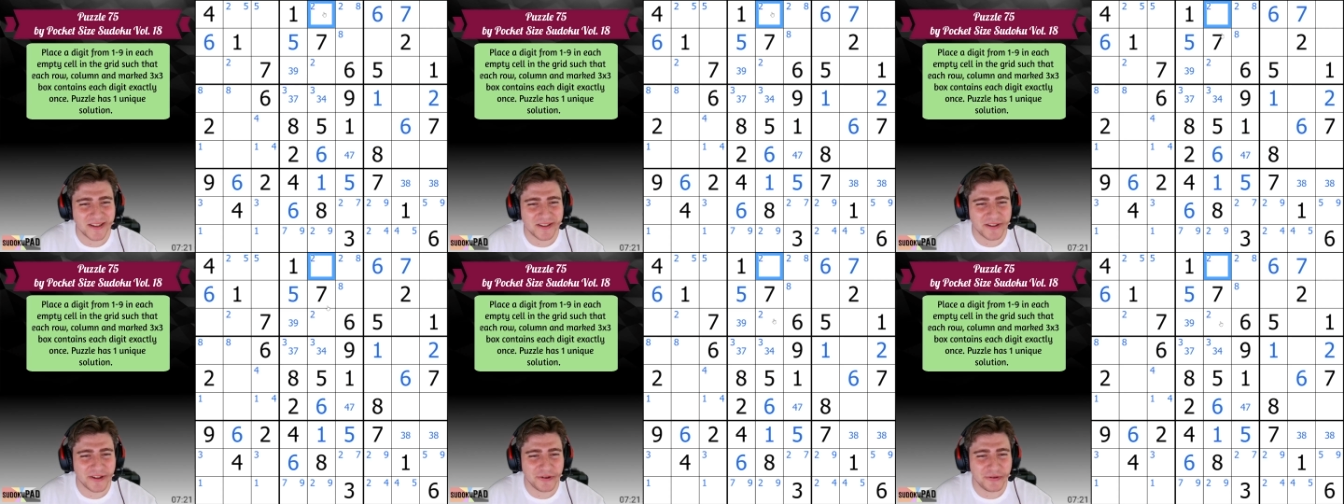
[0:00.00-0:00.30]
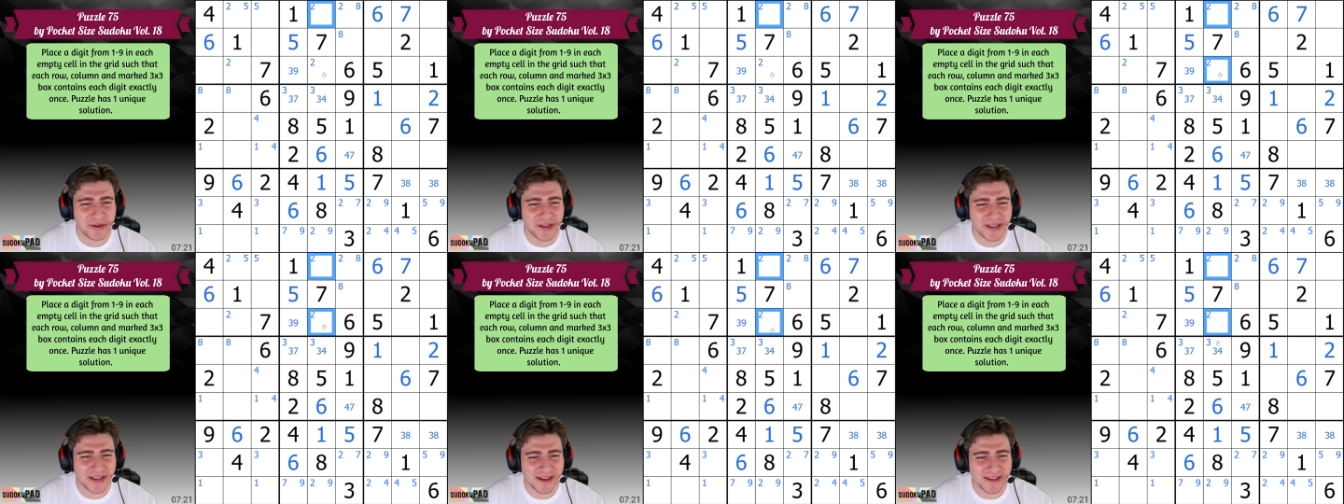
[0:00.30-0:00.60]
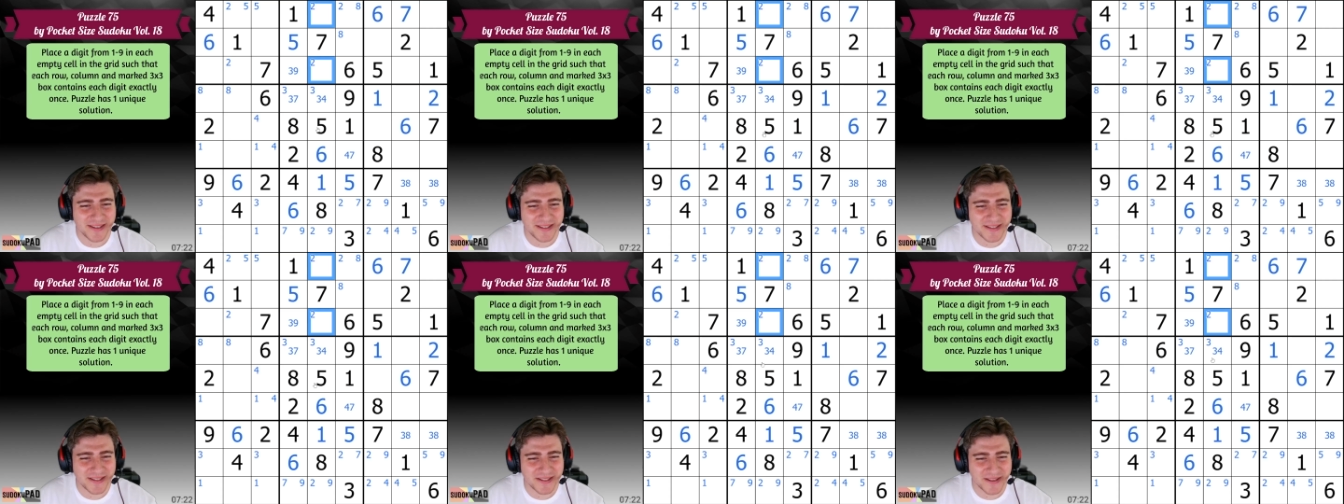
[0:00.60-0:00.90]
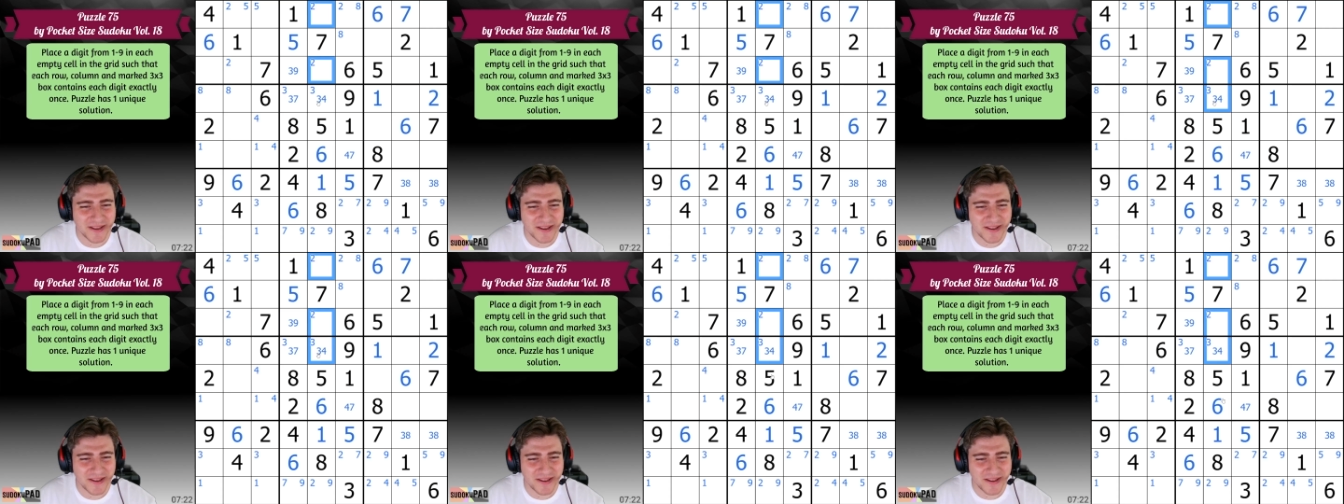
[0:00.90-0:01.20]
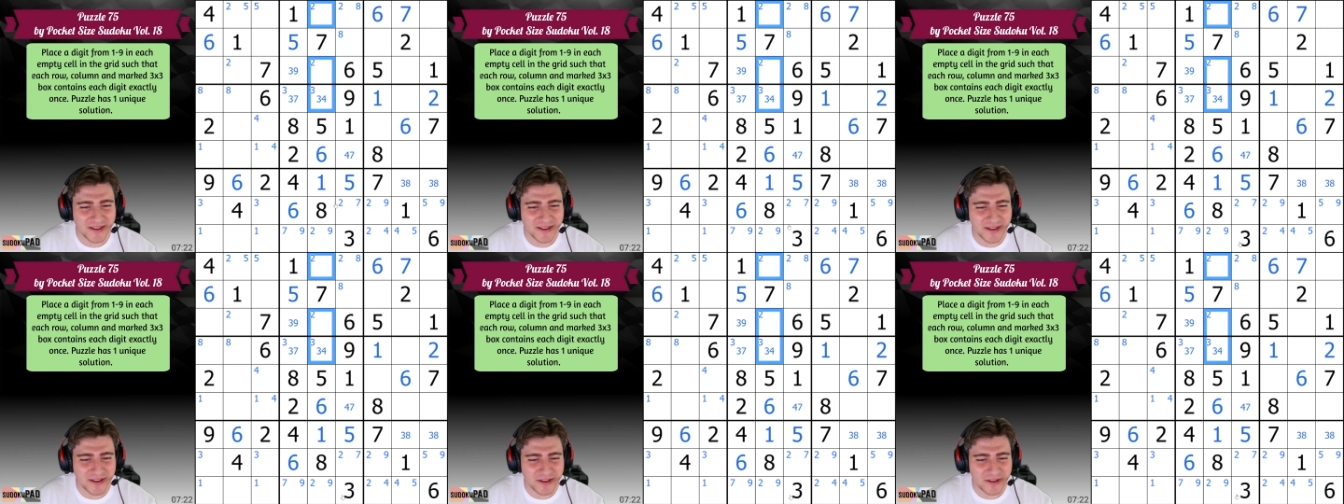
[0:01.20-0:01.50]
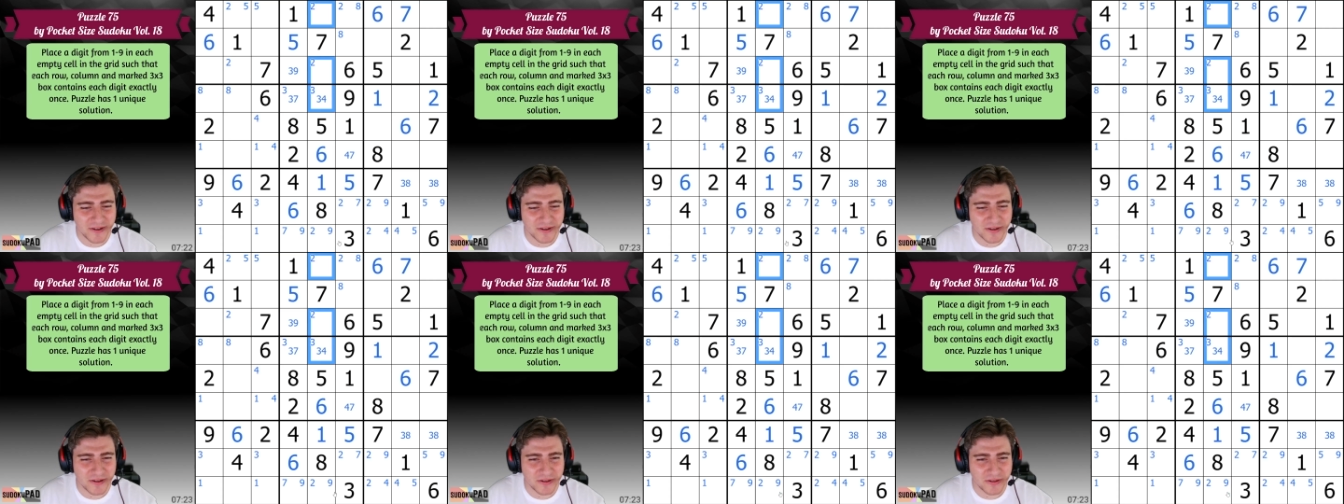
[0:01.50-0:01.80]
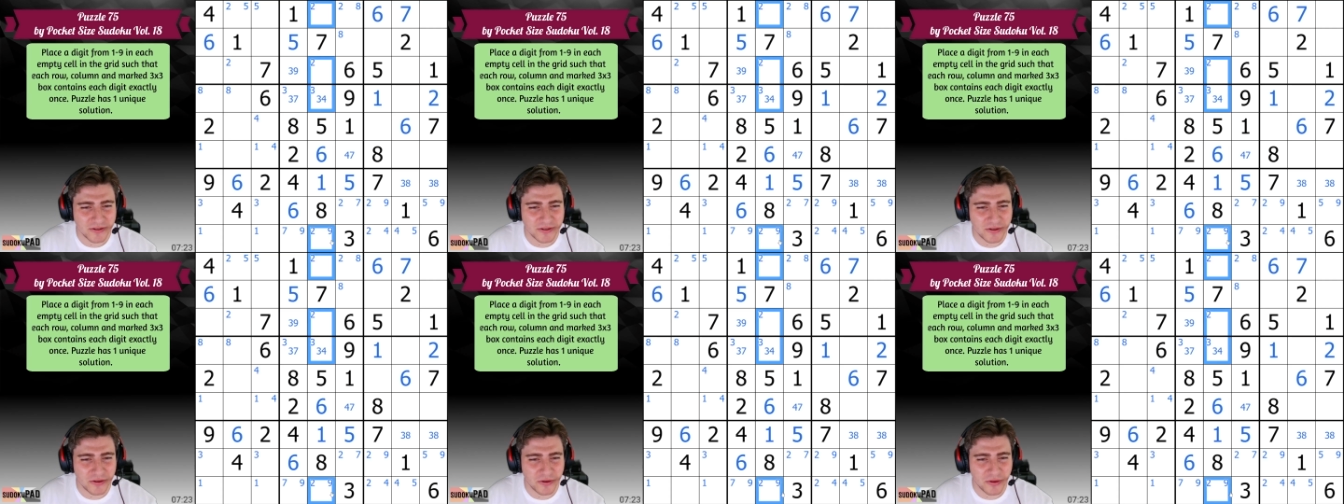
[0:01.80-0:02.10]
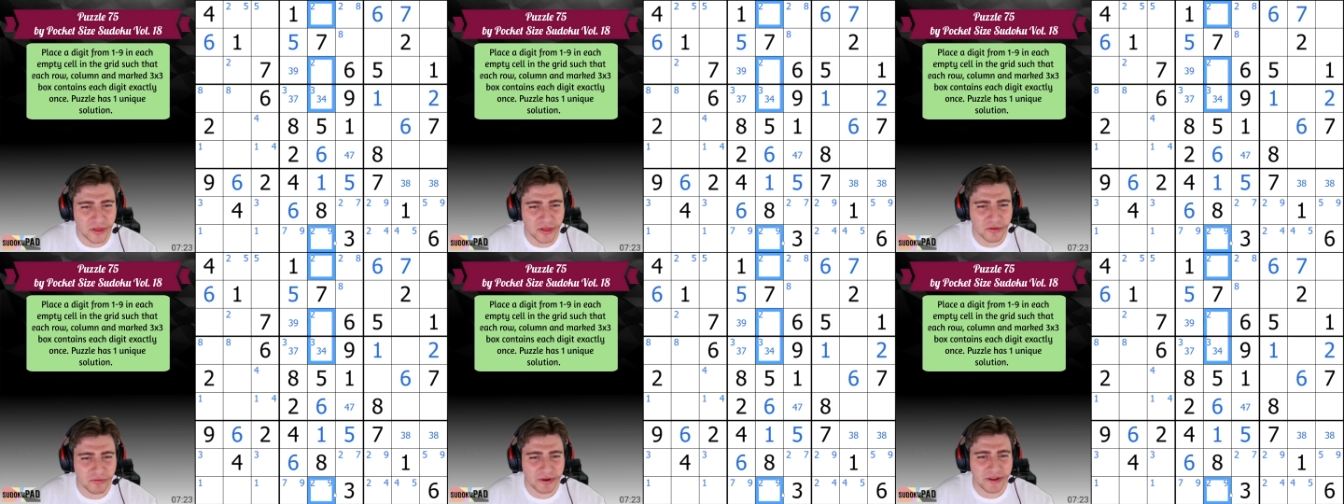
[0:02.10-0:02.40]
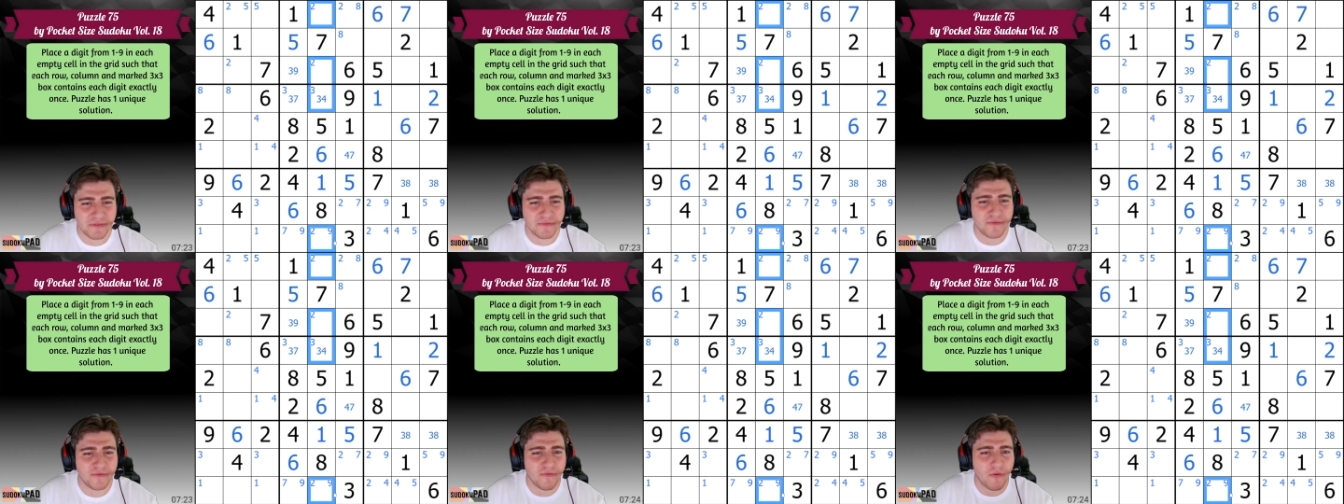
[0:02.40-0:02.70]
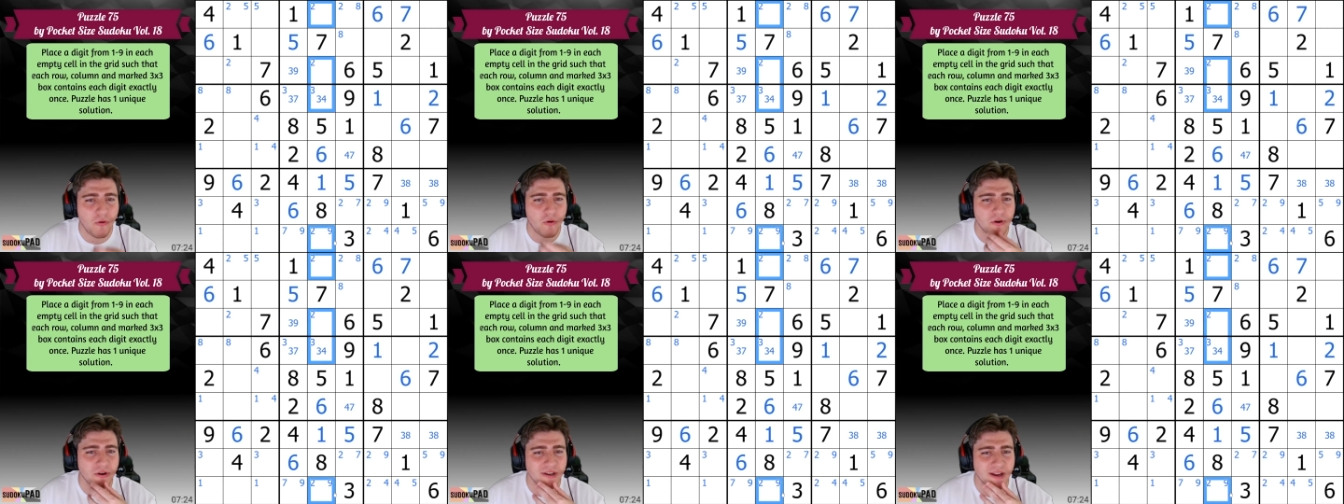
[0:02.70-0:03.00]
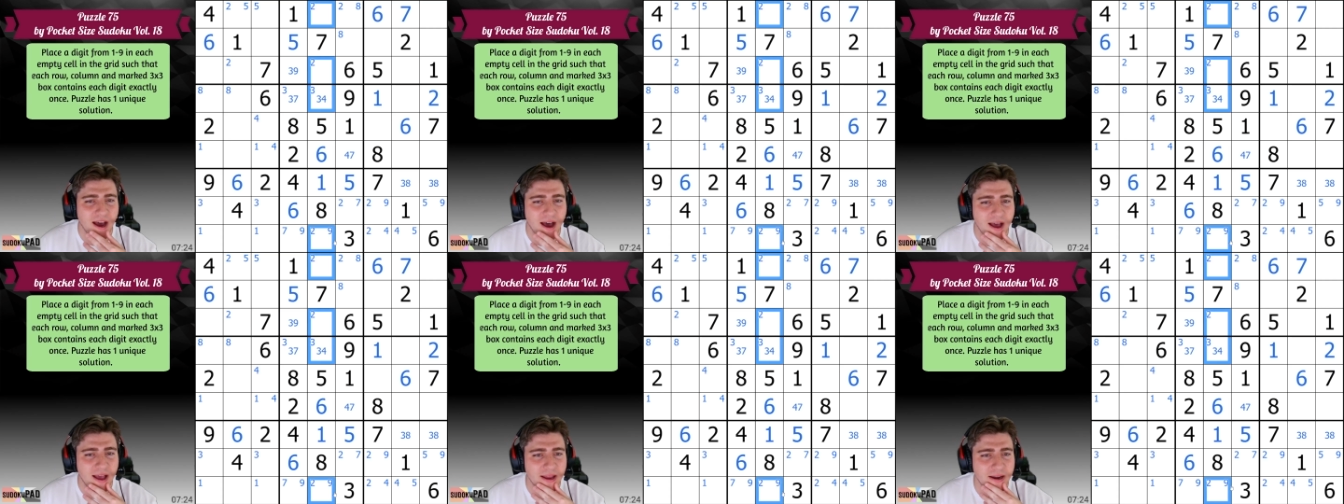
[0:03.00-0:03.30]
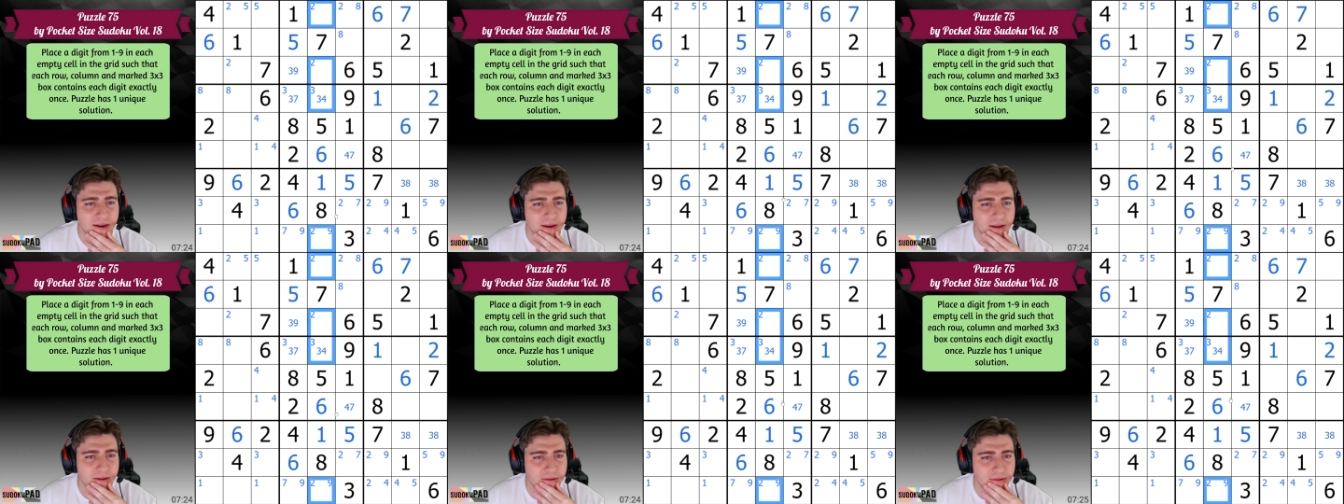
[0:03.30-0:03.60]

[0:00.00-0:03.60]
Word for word: eluding us. 2349.